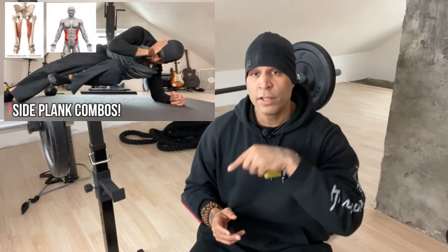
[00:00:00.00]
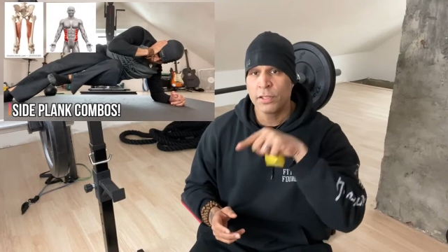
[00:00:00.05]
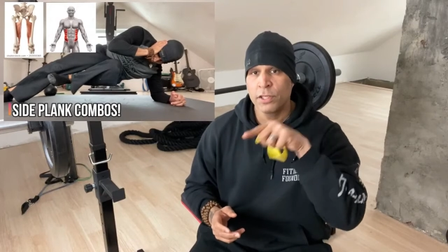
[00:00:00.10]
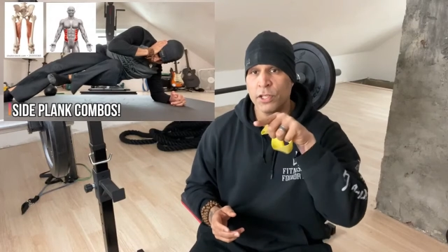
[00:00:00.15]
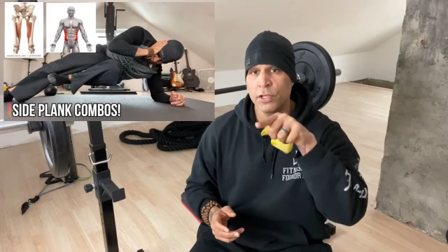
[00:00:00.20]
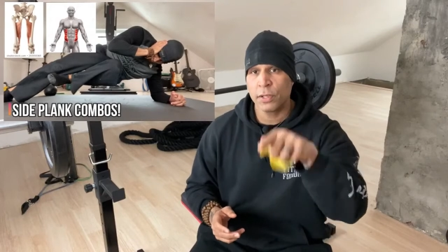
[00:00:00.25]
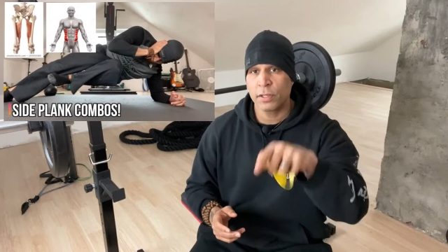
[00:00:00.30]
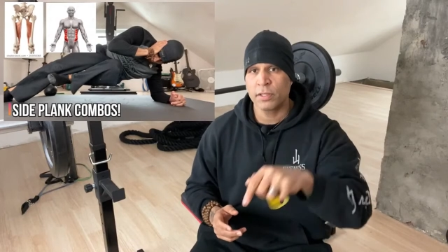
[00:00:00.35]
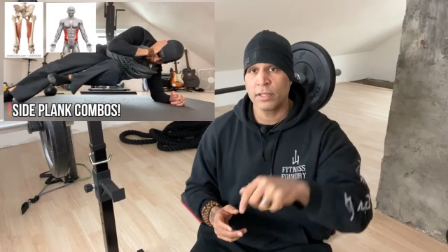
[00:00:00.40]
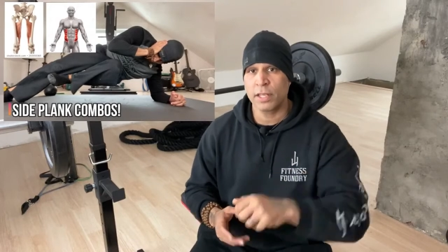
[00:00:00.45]

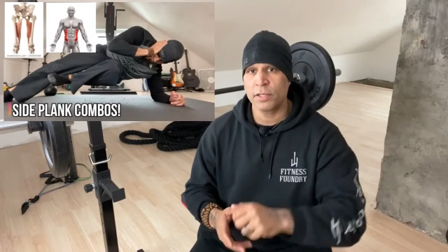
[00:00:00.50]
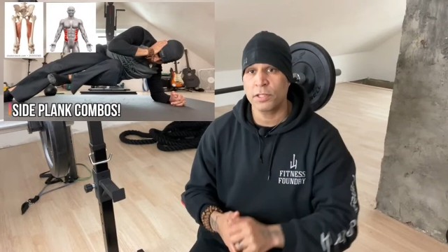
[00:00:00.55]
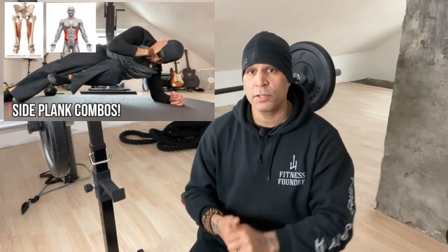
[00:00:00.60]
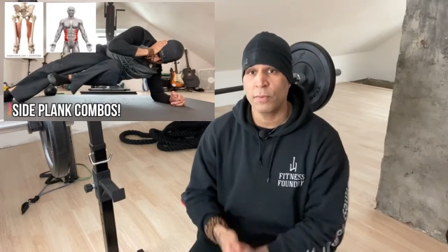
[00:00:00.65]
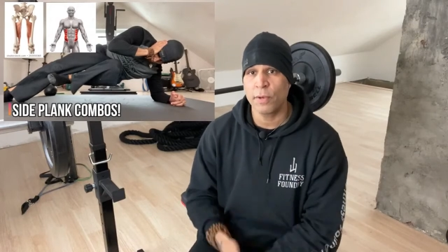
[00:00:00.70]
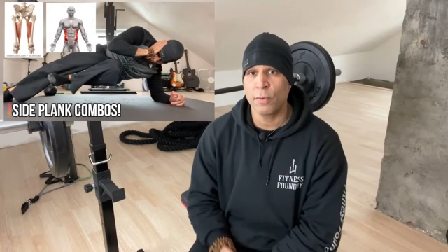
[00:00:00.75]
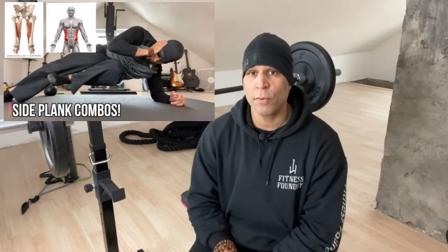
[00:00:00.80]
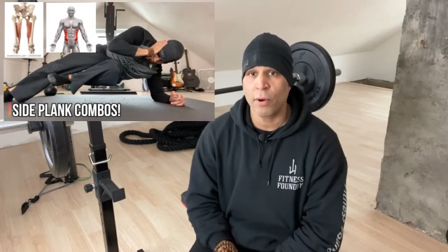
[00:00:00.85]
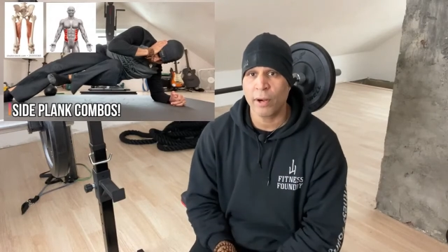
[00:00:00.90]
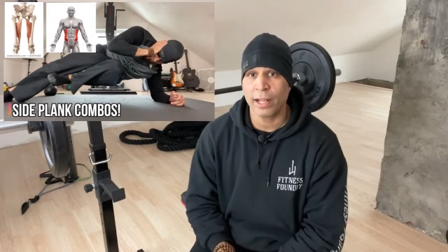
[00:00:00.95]
to your
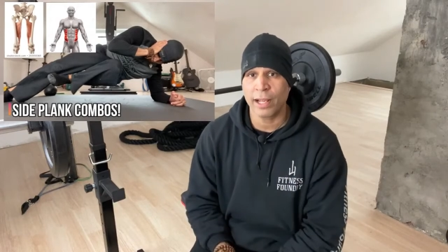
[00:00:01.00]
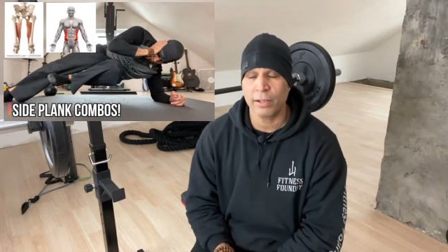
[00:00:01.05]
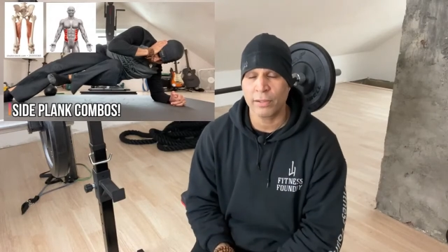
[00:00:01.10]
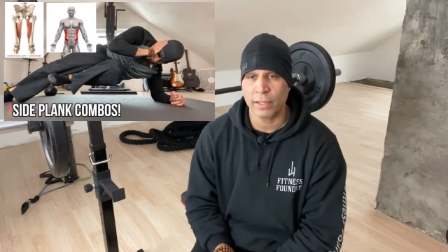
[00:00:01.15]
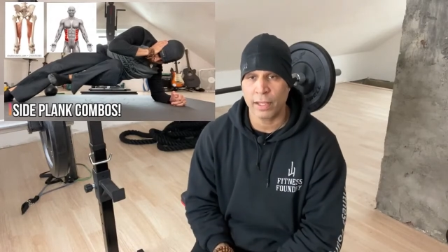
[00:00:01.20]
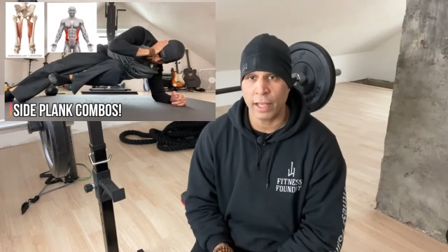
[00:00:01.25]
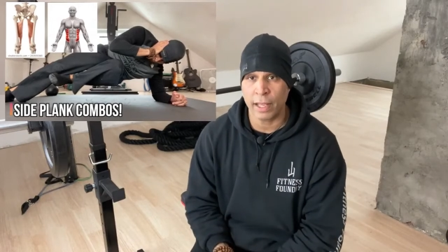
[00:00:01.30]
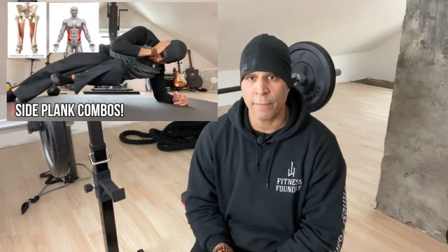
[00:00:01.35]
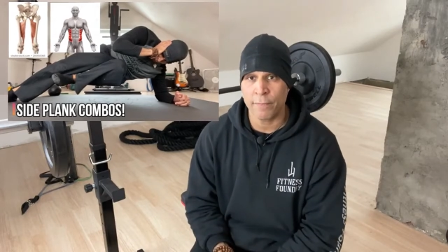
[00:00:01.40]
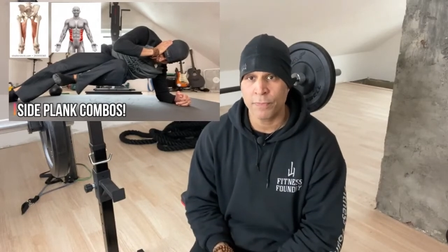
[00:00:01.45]
accessory
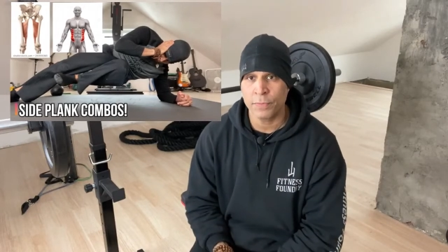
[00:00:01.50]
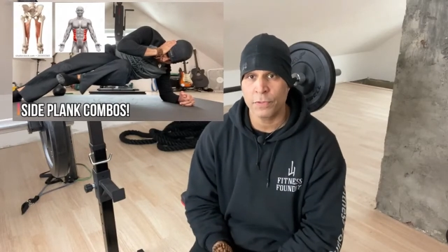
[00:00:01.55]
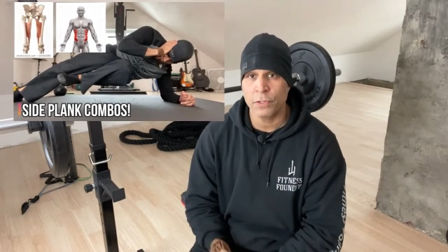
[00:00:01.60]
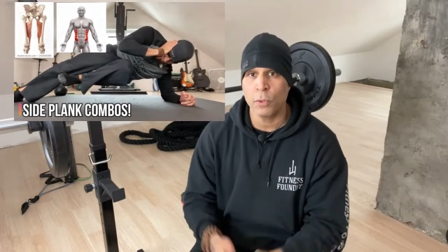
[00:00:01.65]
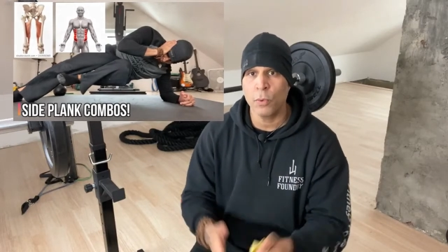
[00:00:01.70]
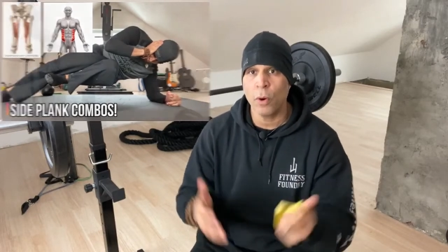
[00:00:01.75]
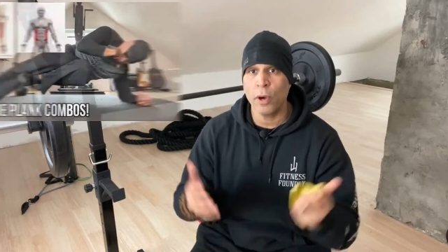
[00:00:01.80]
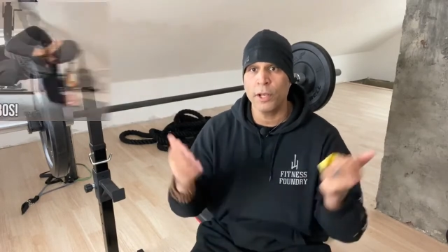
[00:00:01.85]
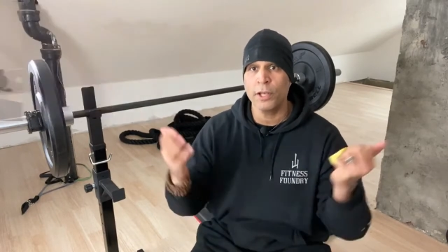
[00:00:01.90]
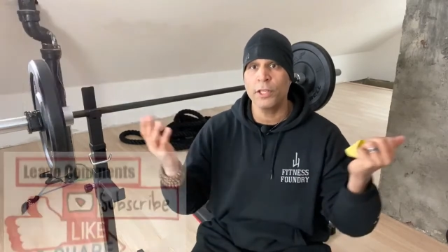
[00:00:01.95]
workout day.
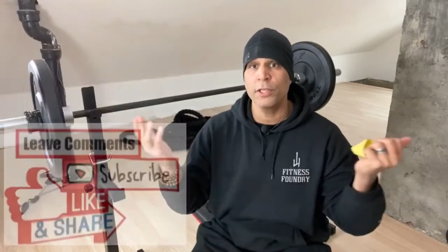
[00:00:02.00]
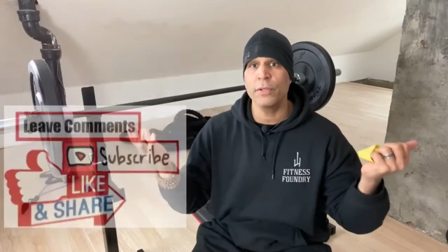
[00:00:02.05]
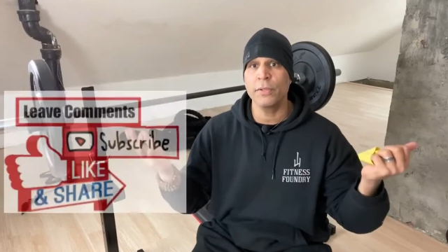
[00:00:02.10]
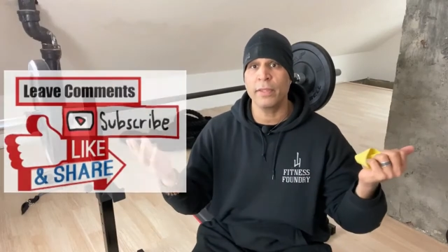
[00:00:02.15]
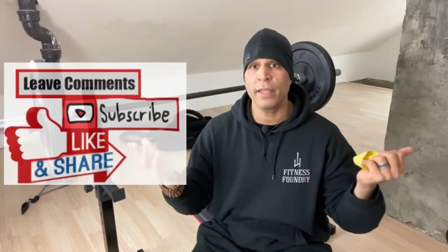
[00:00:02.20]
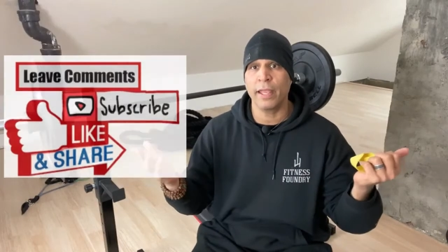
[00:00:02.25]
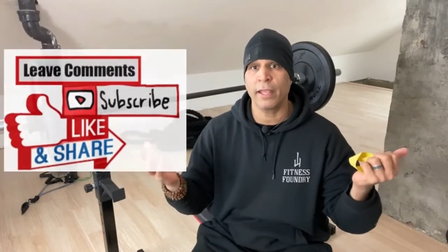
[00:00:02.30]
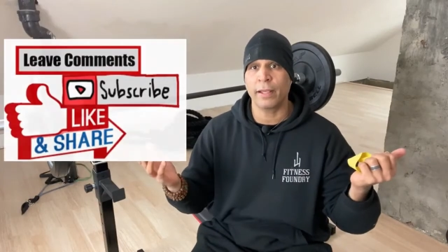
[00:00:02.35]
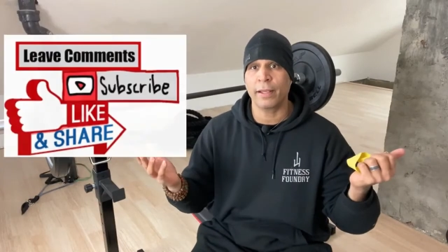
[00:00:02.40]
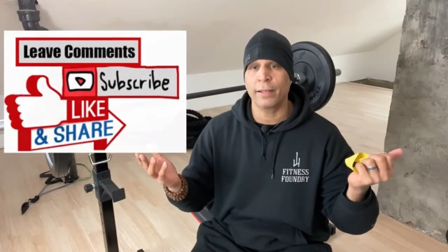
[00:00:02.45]
So what do you
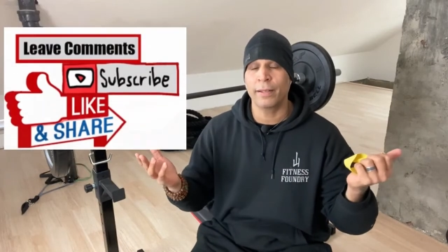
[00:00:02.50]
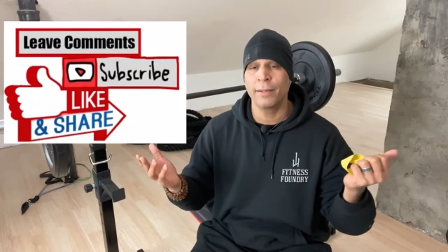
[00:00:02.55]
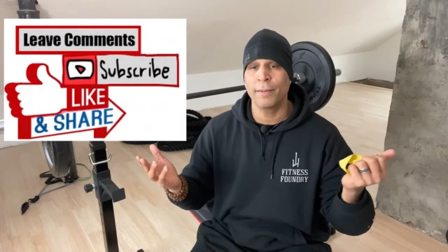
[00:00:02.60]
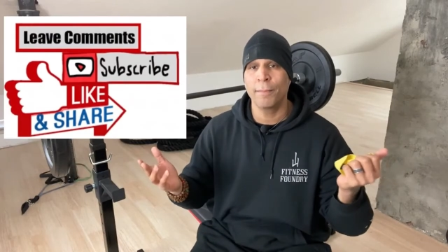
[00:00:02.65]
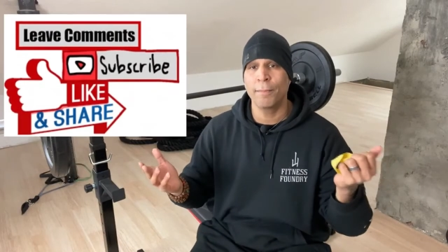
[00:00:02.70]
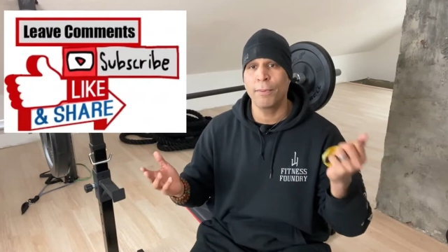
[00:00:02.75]
think?